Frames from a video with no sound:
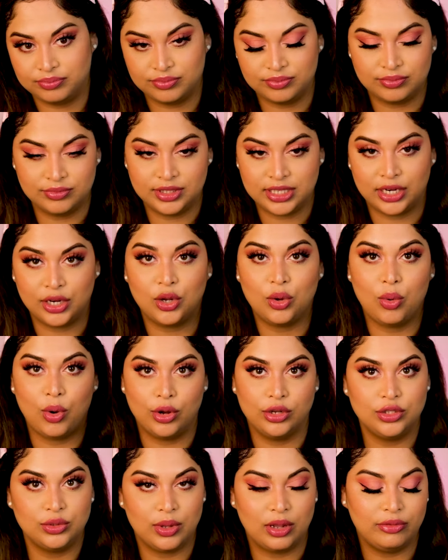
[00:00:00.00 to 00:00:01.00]
said a
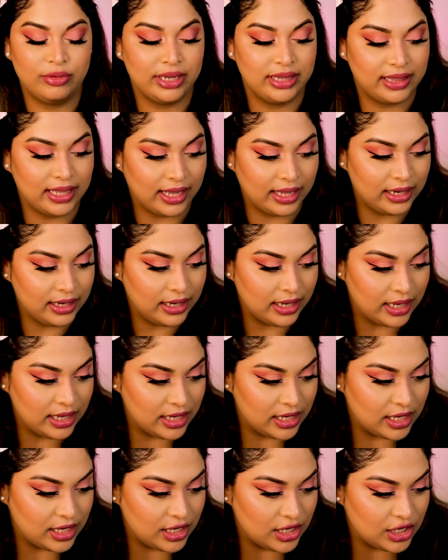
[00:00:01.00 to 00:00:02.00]
quote, so I'll read that.
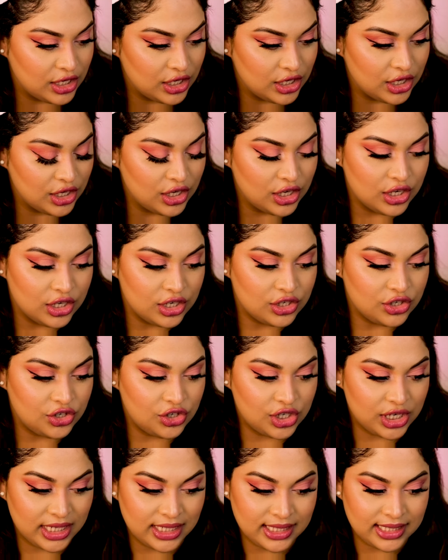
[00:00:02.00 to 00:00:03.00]

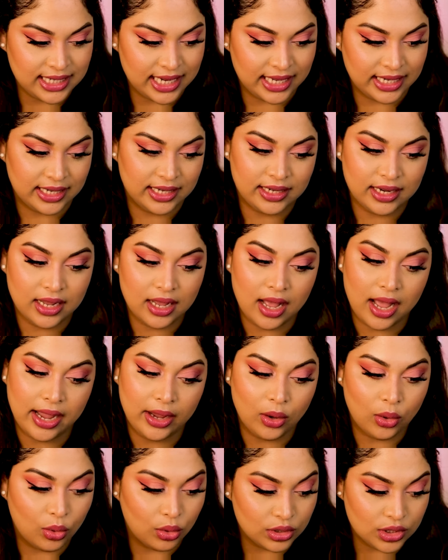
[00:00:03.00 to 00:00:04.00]
She stated, "I
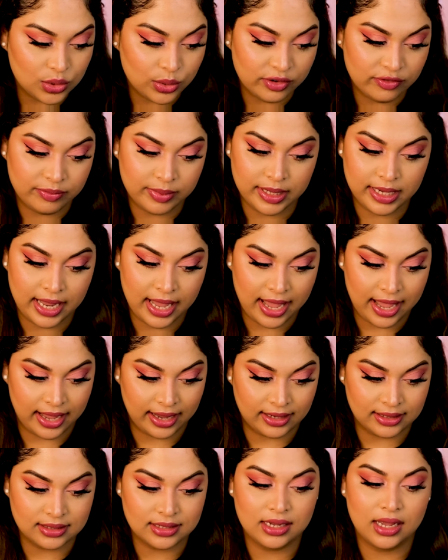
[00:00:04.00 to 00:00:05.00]
ought to have been
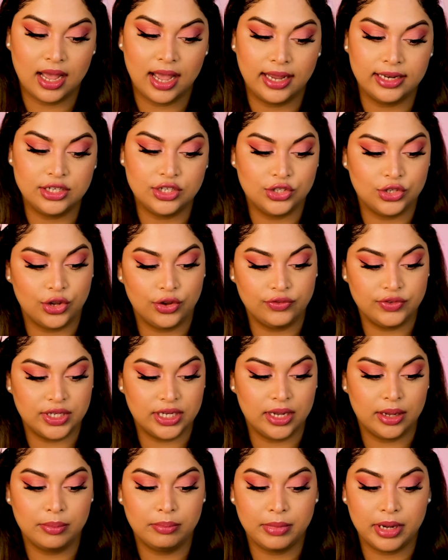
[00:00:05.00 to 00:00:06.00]
hanged. I deserved
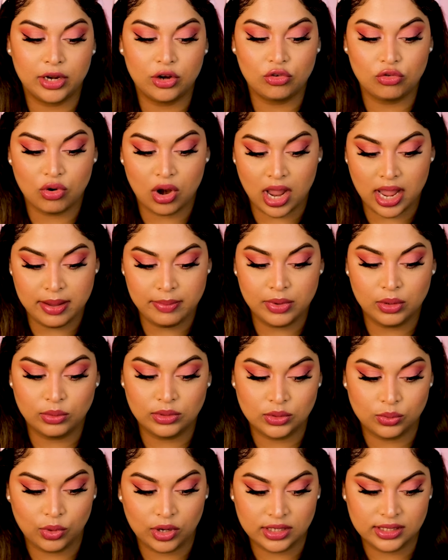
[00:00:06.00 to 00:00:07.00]
it. My crime
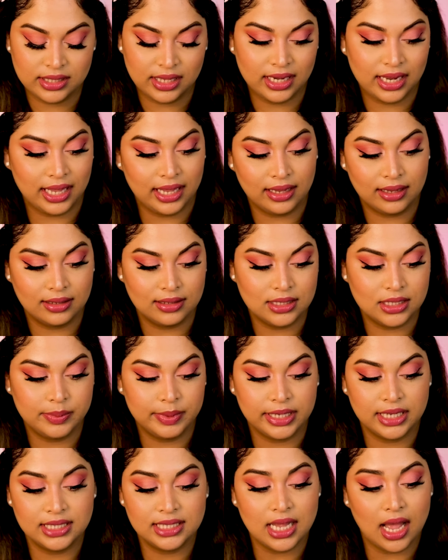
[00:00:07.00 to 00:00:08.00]
was worse than Ian's
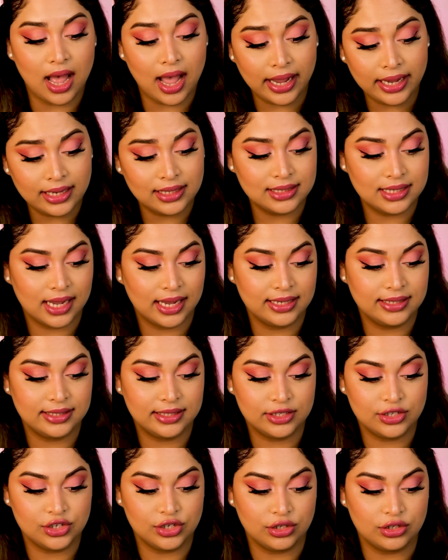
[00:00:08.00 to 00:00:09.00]
because I enticed the
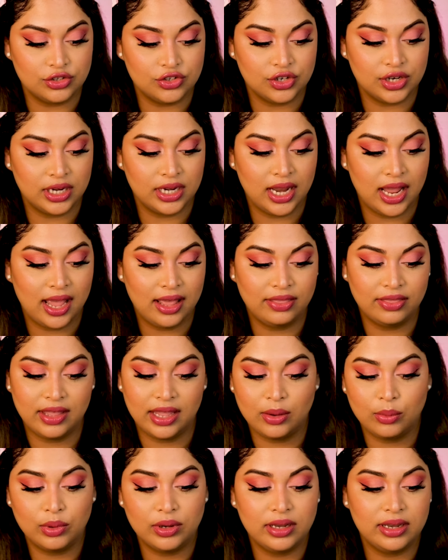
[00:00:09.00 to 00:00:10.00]
children and they
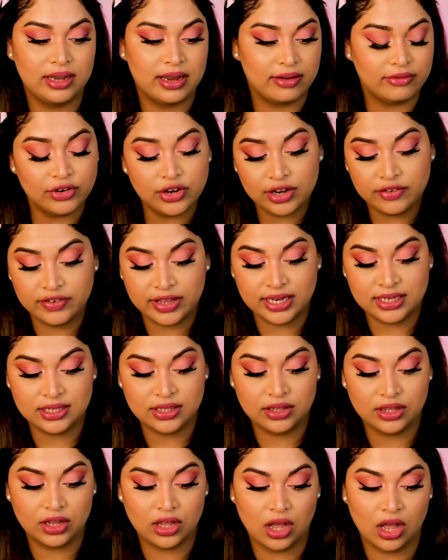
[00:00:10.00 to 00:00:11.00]
would never have entered
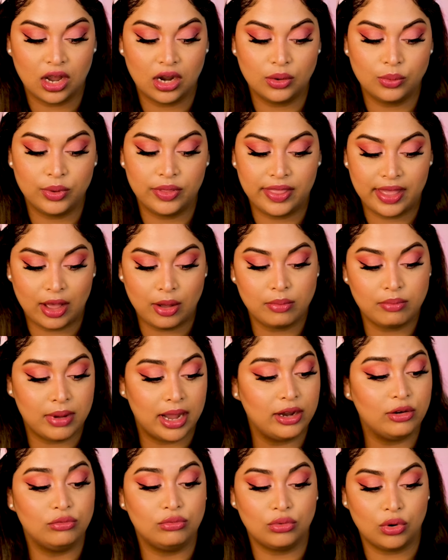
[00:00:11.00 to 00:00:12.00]
the car without
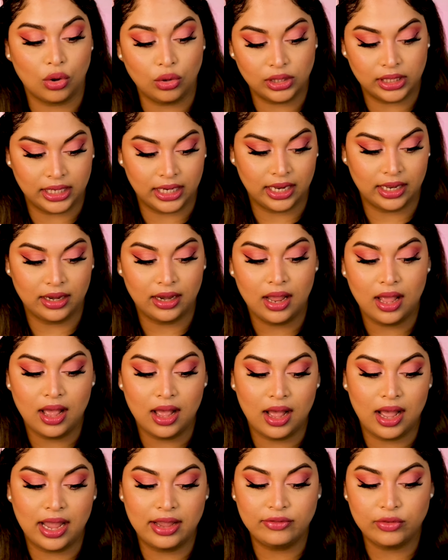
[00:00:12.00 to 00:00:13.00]
my role in it.
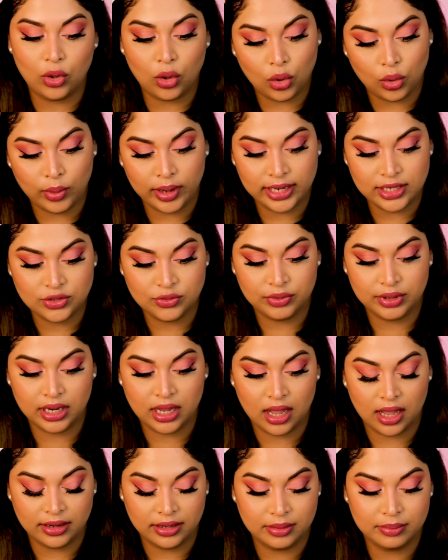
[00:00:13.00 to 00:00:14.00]
I've always
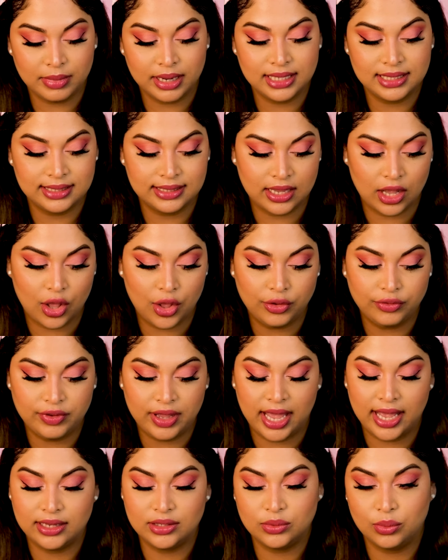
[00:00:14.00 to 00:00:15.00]
regarded myself
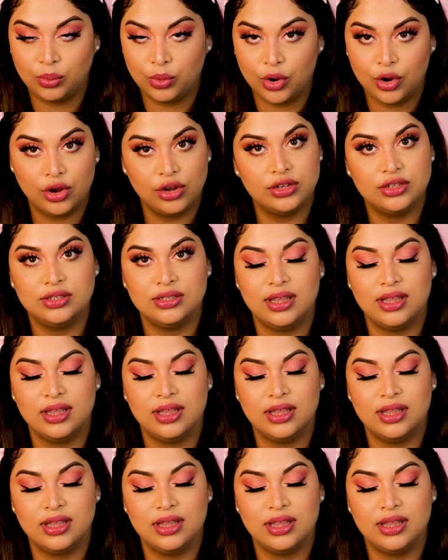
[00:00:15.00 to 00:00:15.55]
as worse